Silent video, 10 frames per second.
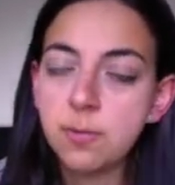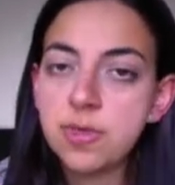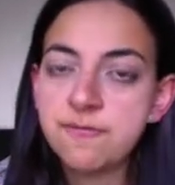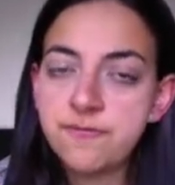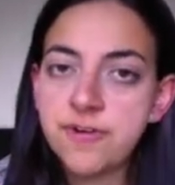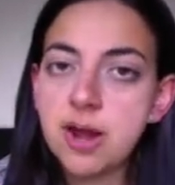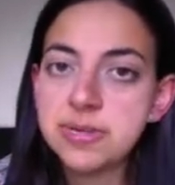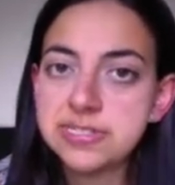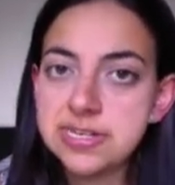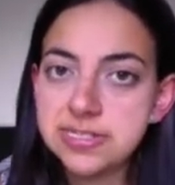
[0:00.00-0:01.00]
with
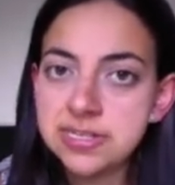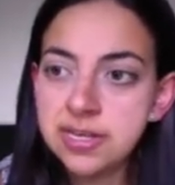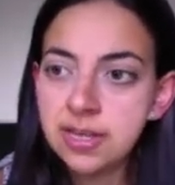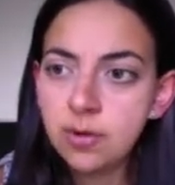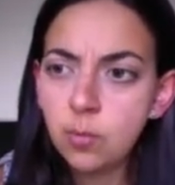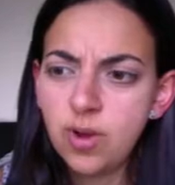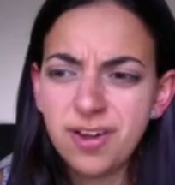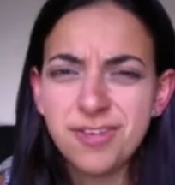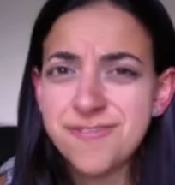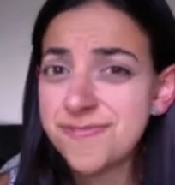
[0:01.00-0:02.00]
pharmacies
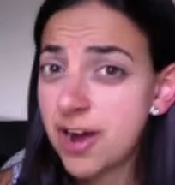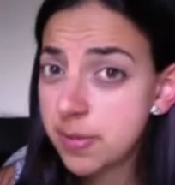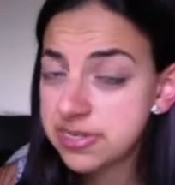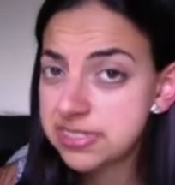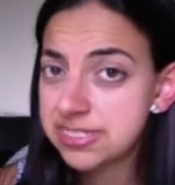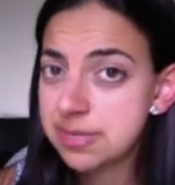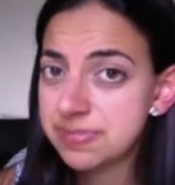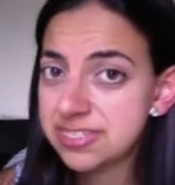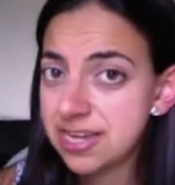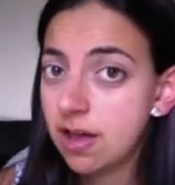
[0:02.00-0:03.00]
where the pharmacist
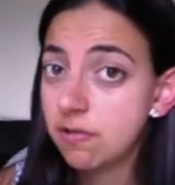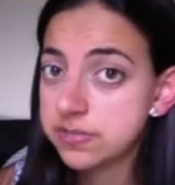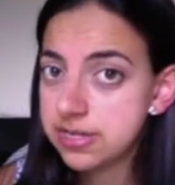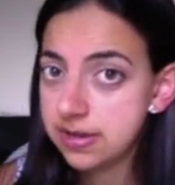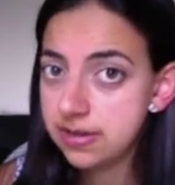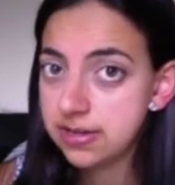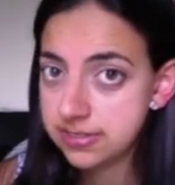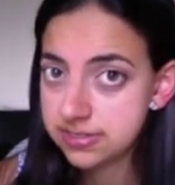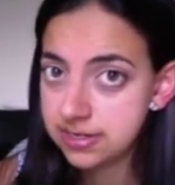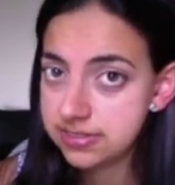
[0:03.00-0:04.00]
themselves
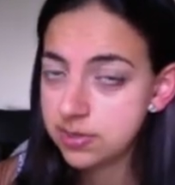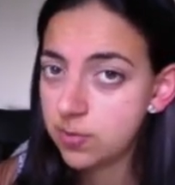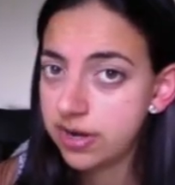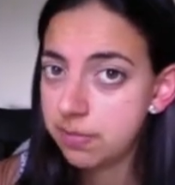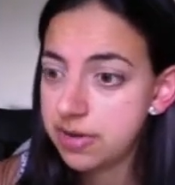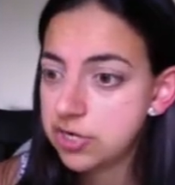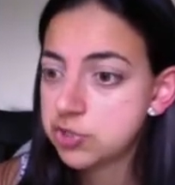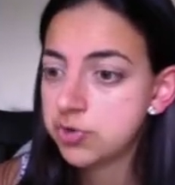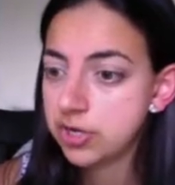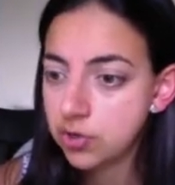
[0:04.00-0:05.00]
is the one
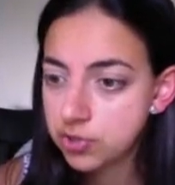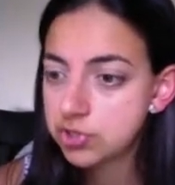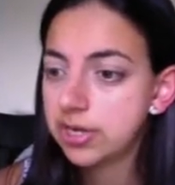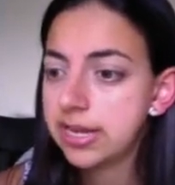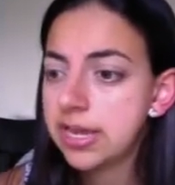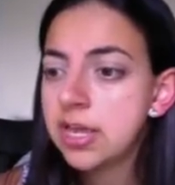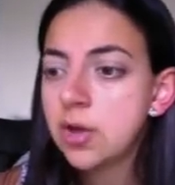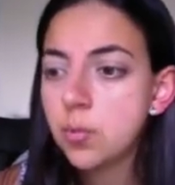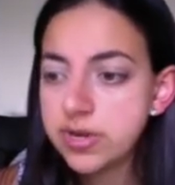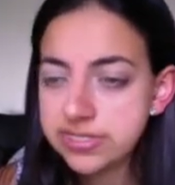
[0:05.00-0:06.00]
administering. Usually
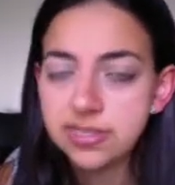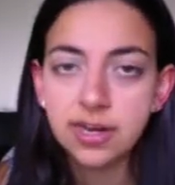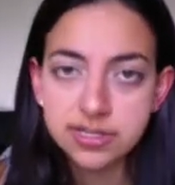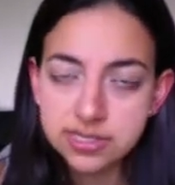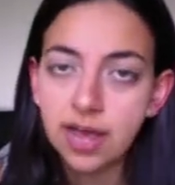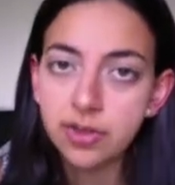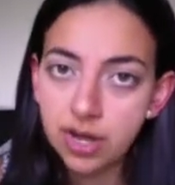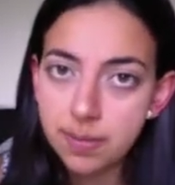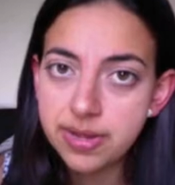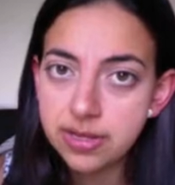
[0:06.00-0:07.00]
we see that it's either
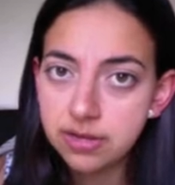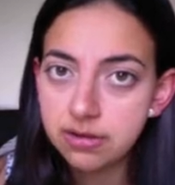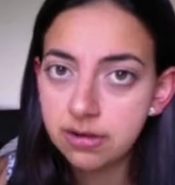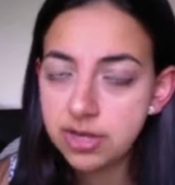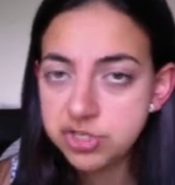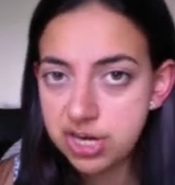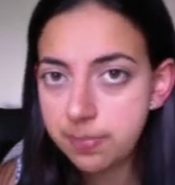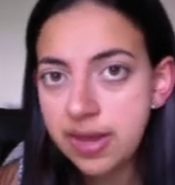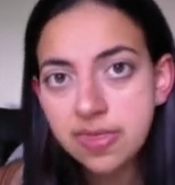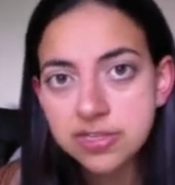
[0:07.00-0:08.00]
going to be a
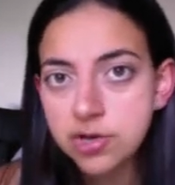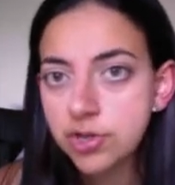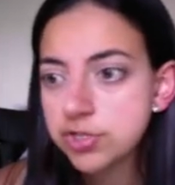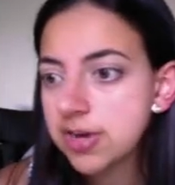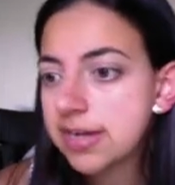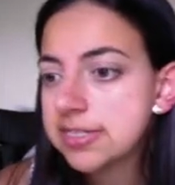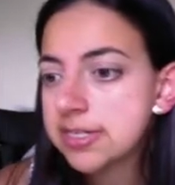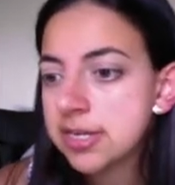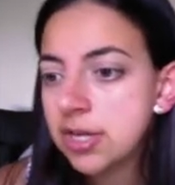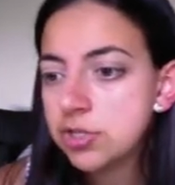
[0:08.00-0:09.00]
GP that's
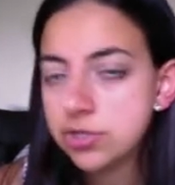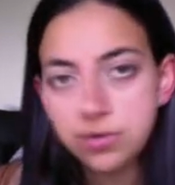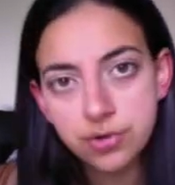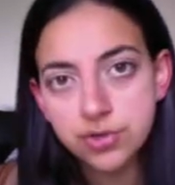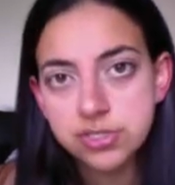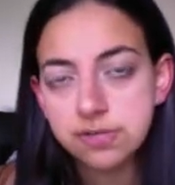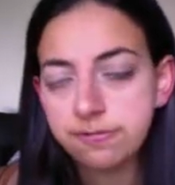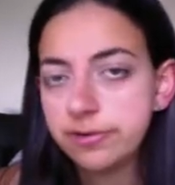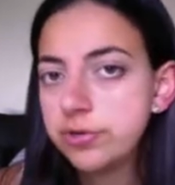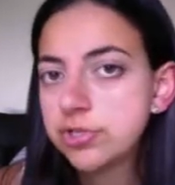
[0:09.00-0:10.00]
contracted to do those
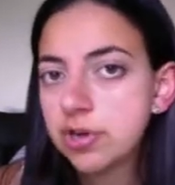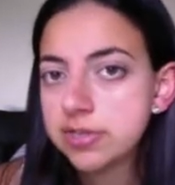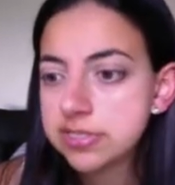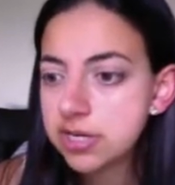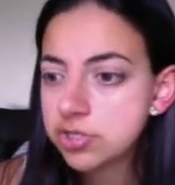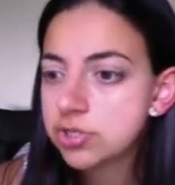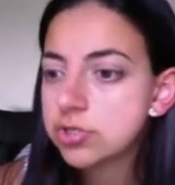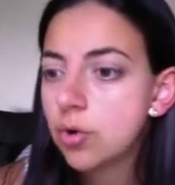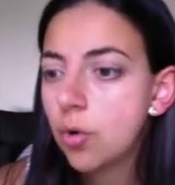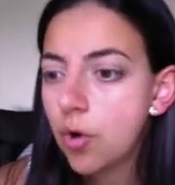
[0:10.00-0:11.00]
flu shot
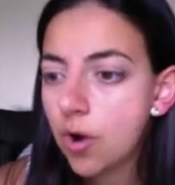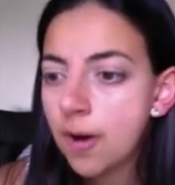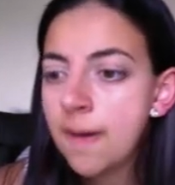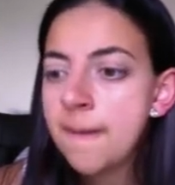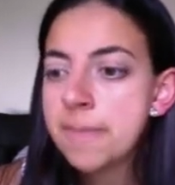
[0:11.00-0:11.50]
sessions, or